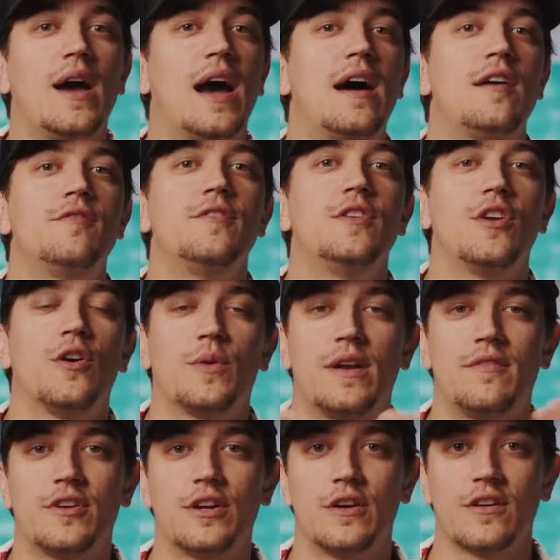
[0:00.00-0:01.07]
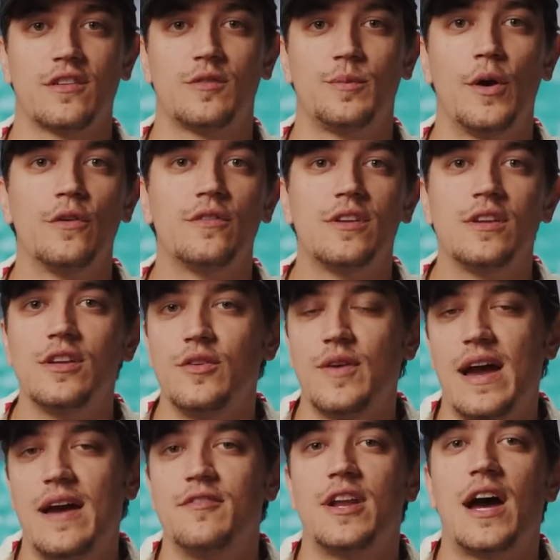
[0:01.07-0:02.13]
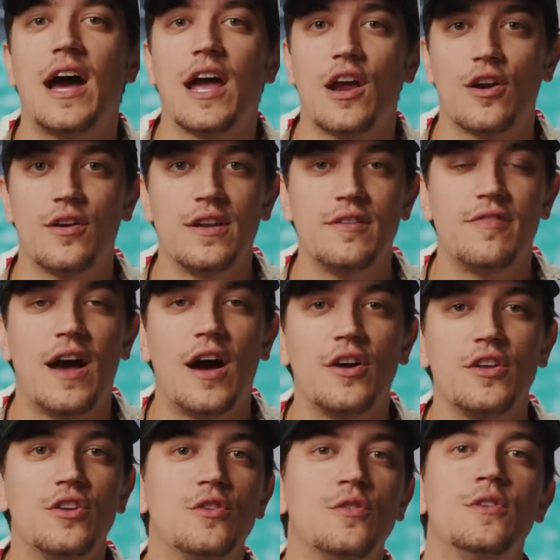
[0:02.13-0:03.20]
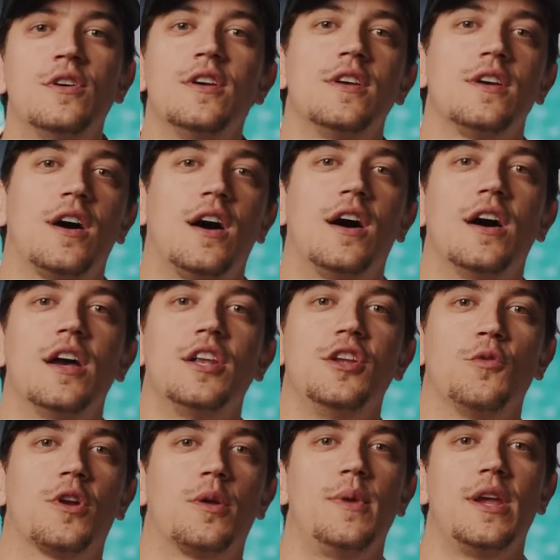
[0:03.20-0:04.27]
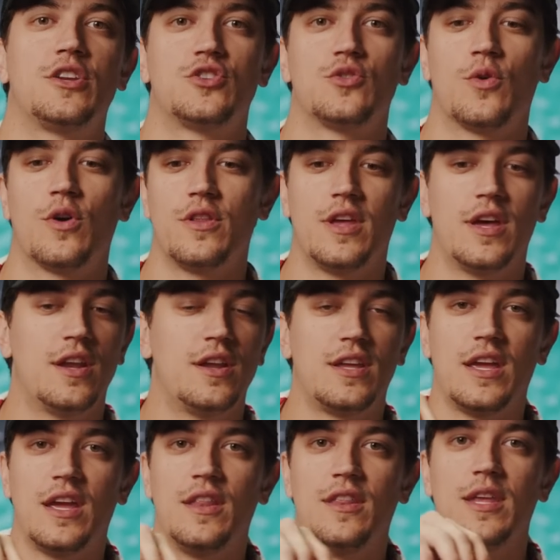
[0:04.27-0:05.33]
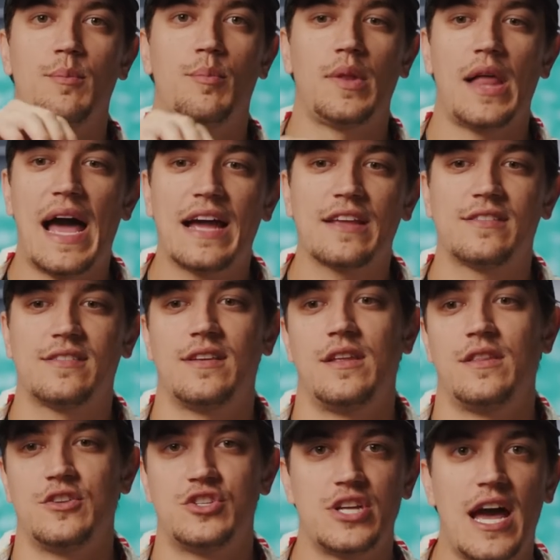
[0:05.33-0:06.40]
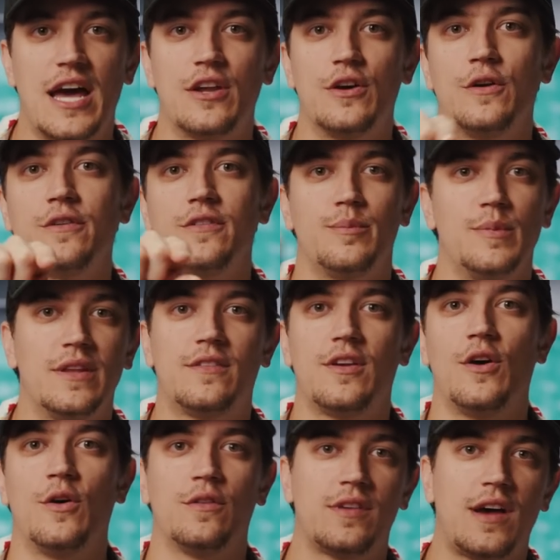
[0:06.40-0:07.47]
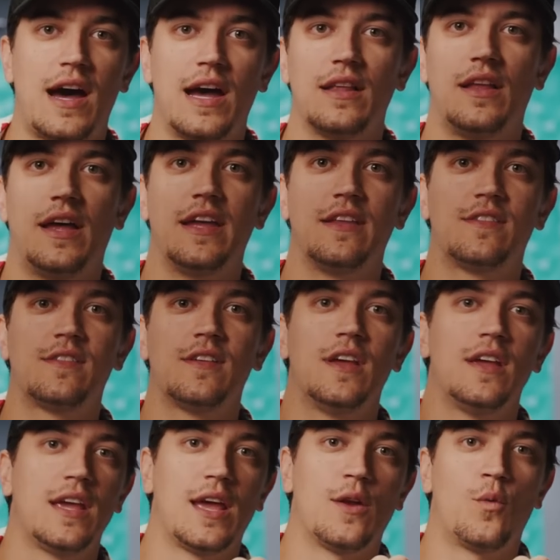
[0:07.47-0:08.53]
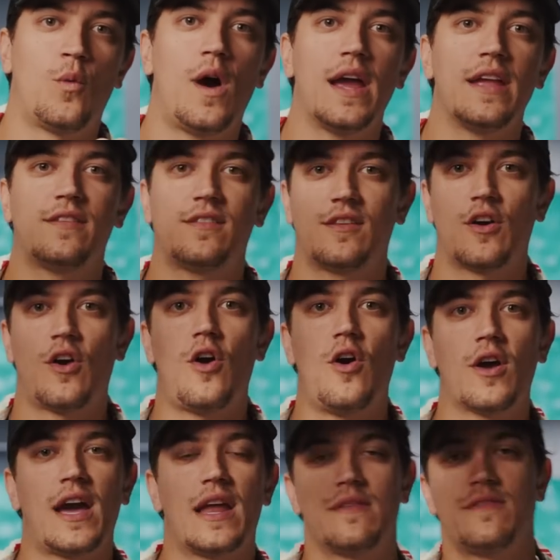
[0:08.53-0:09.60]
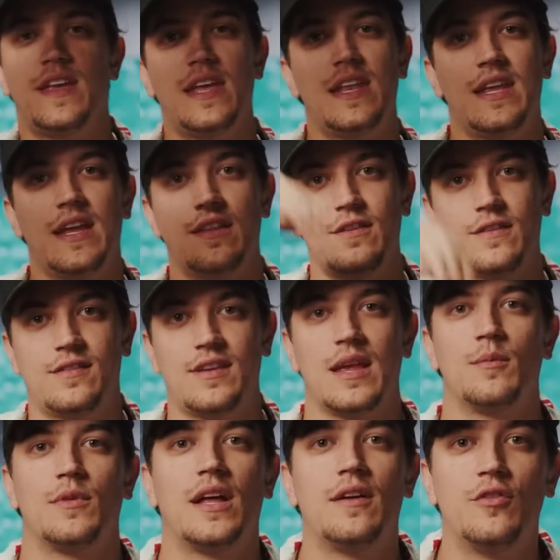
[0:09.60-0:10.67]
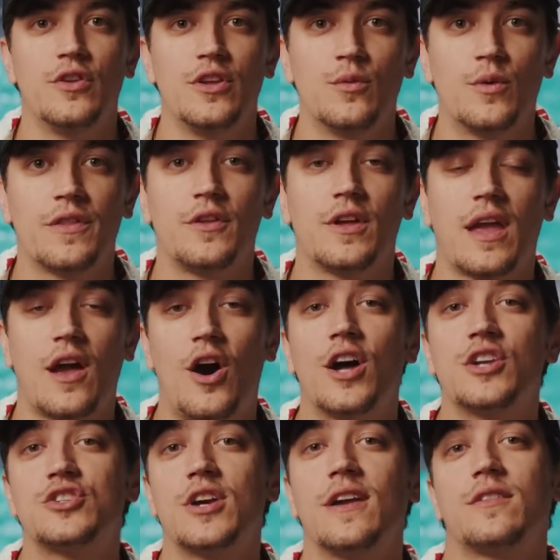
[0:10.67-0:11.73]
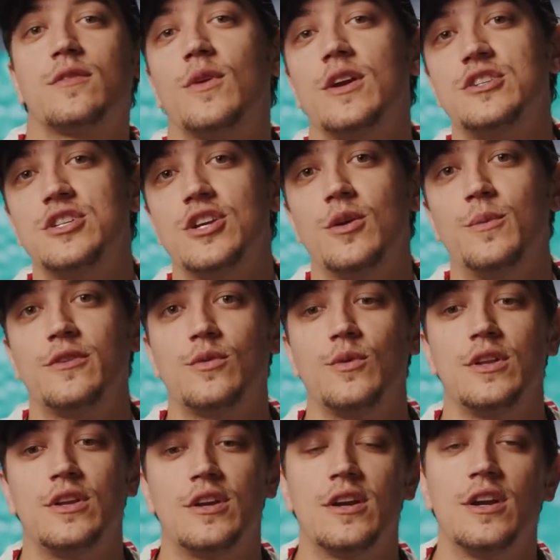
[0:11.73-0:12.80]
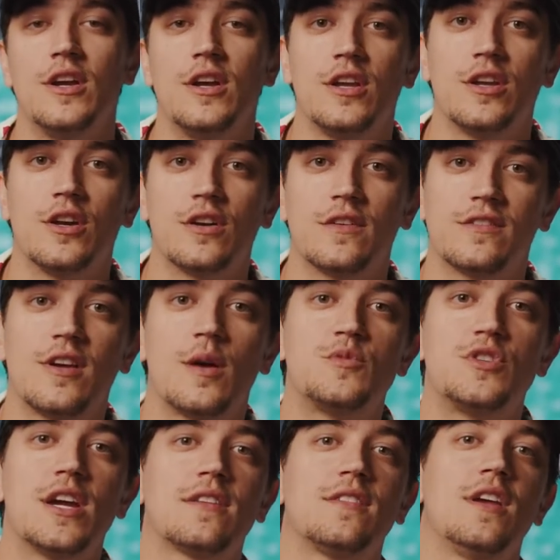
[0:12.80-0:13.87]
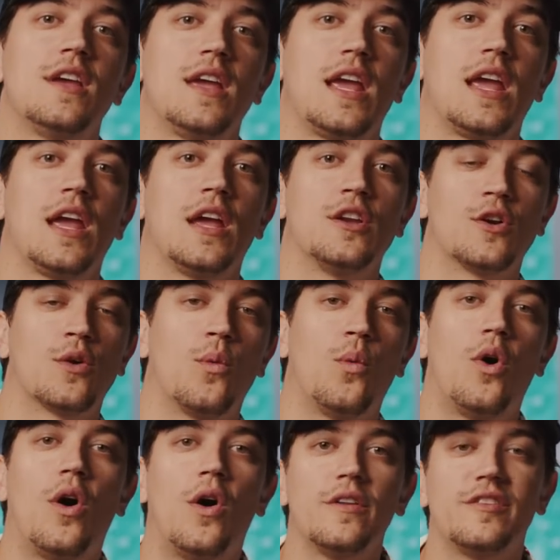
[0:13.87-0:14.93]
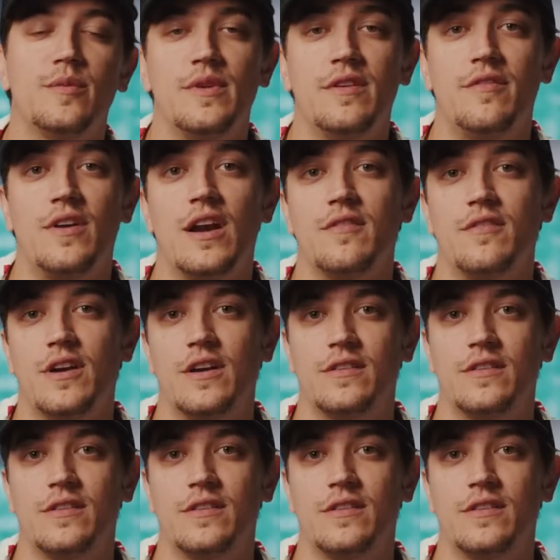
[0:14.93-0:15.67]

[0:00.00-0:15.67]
have, whenever you're exposing, you have an IRE value, and you want to make sure that, again, the blacks and the shadows, midtones, highlights, and whites, they're all kind of hitting at the same level. You want the contrast ratio between your subject and your wall to be very, very